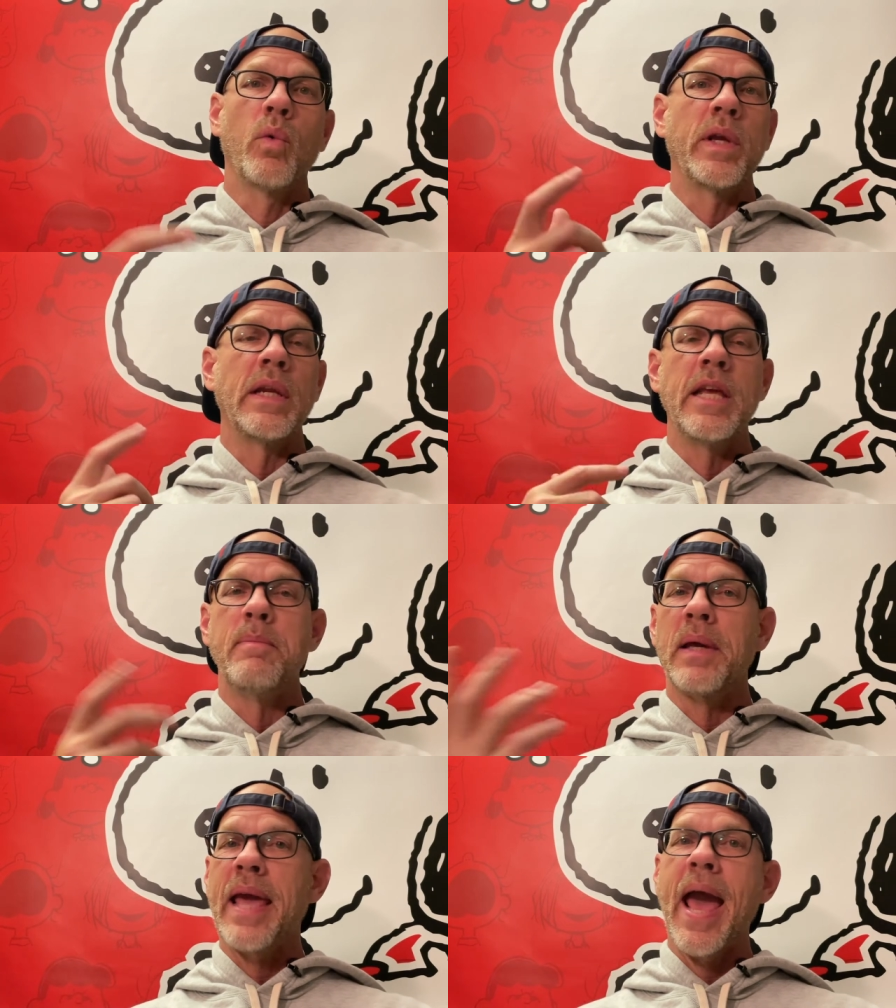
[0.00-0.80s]
We can
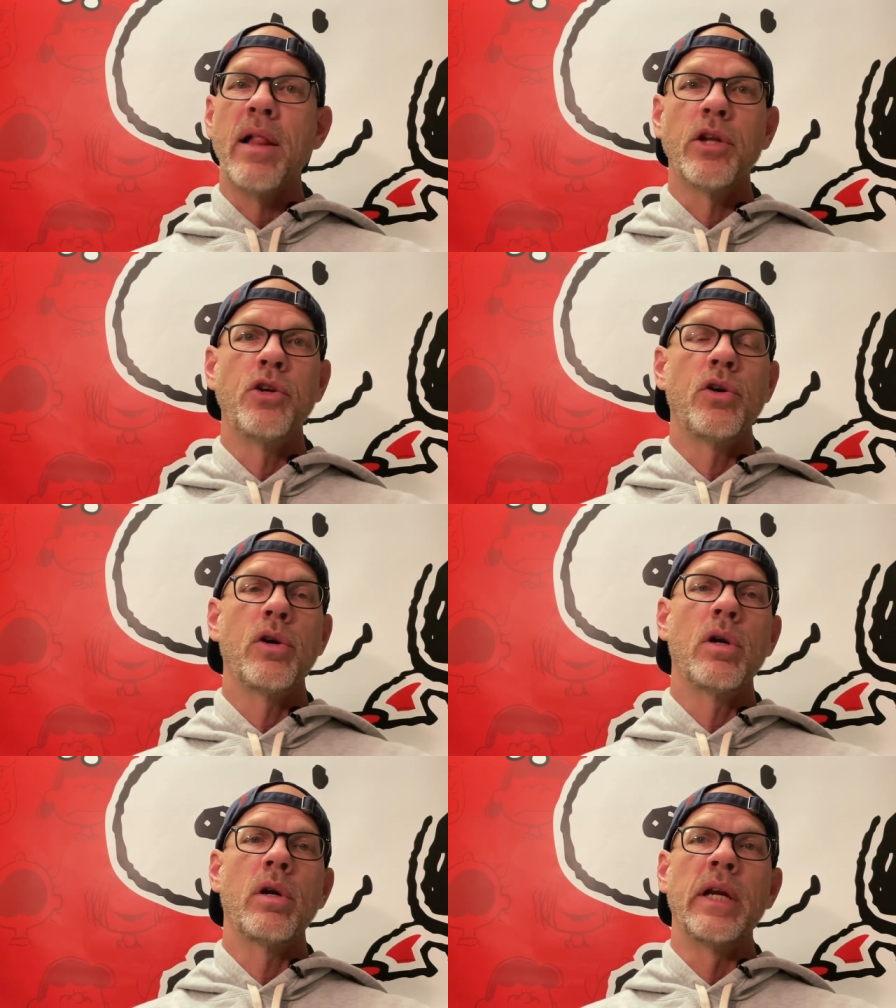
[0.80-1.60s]
keep a
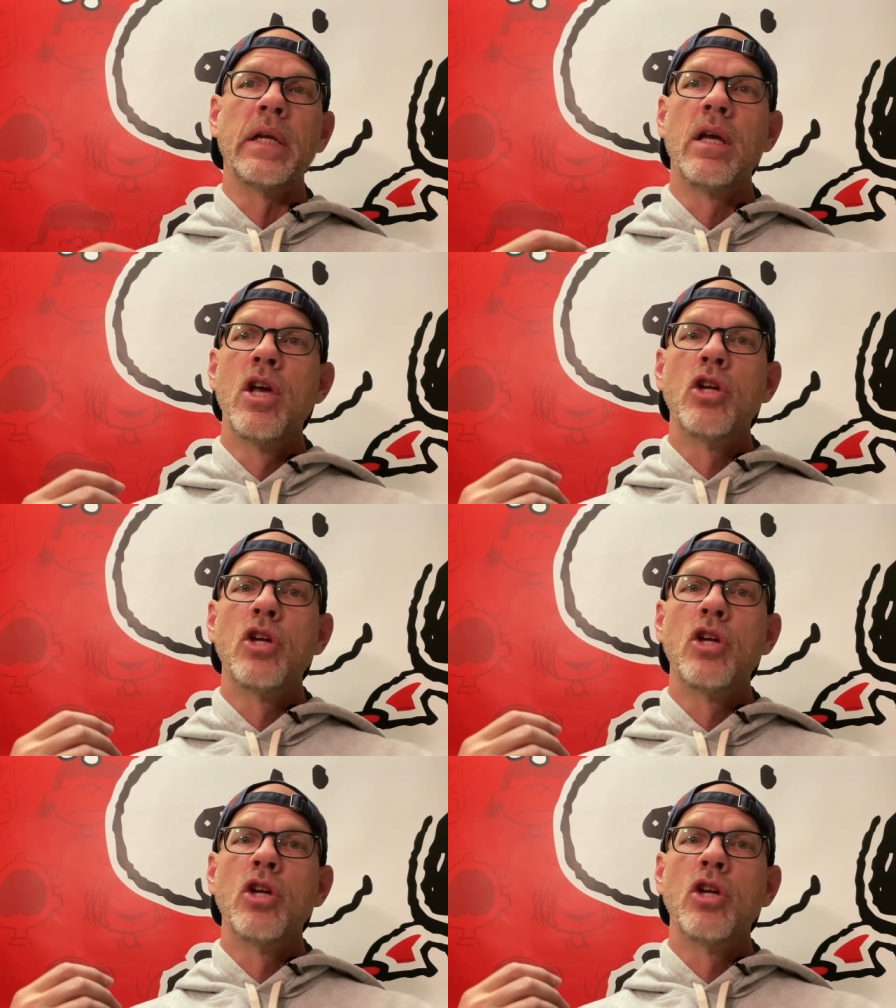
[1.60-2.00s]
calendar and